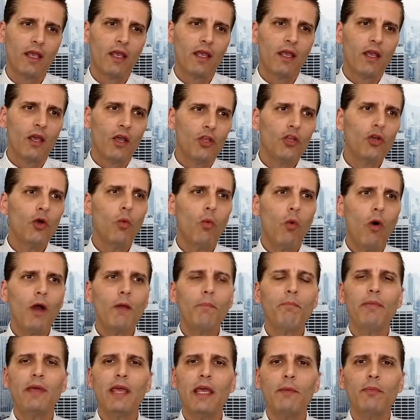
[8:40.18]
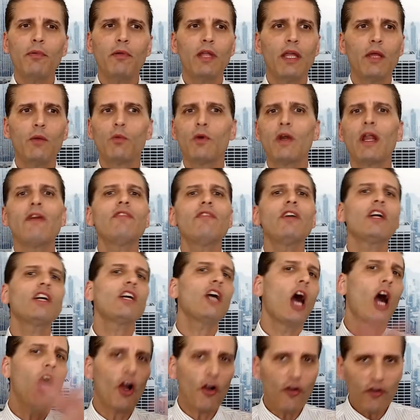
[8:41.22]
You want people in whatever
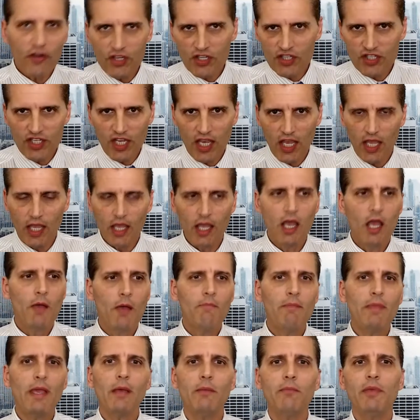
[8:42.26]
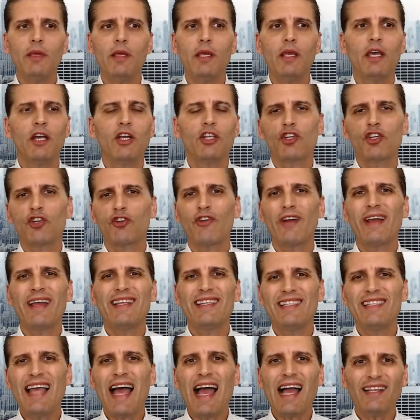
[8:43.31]
currency may be
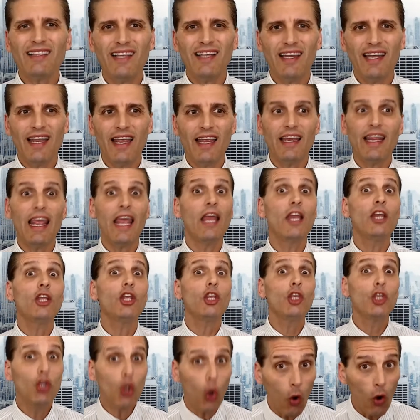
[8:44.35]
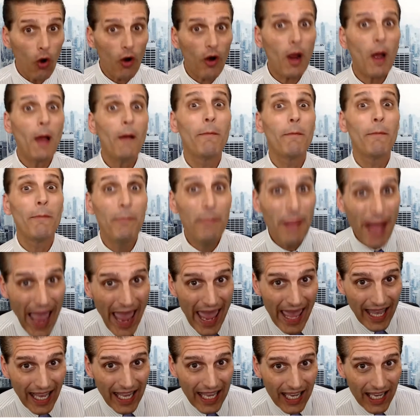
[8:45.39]
transacted in your
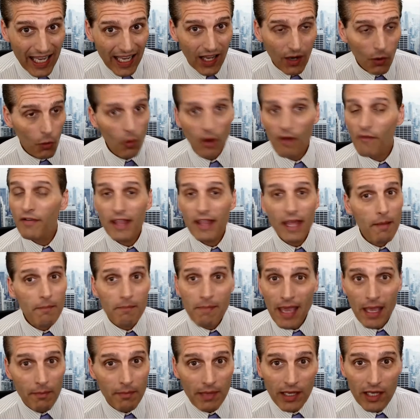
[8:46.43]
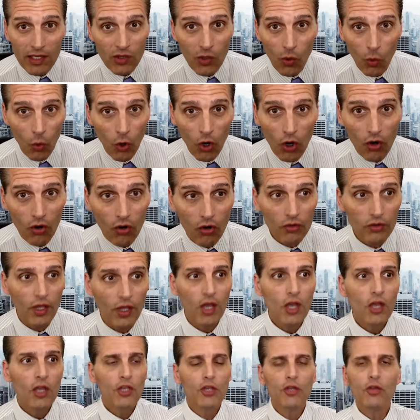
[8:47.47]
bank, wherever that may be in the world.
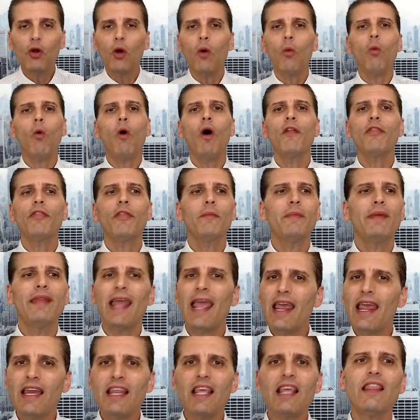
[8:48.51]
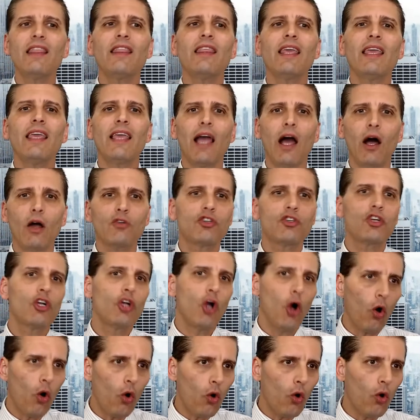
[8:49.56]
You don't want them in anything else,
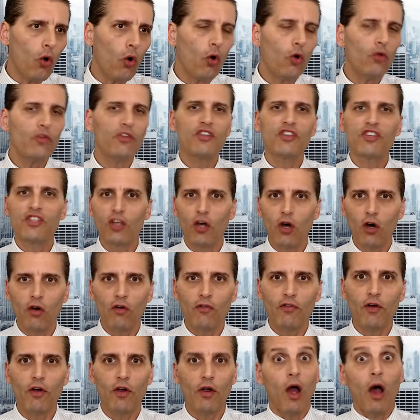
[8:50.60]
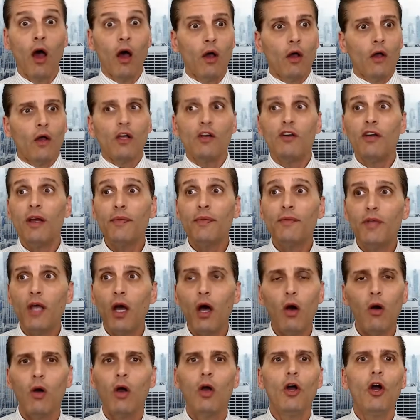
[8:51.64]
gold, silver, crypto.
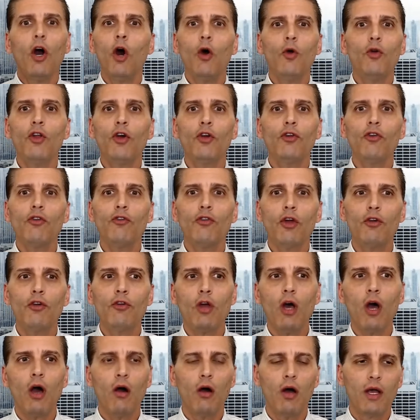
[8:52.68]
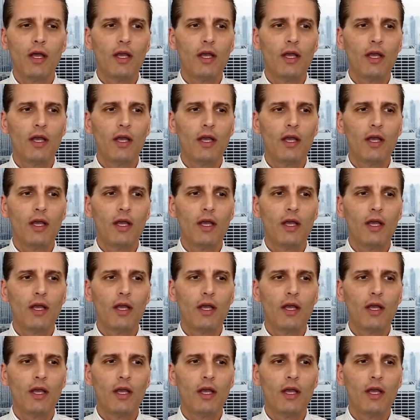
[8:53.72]
Oh, no.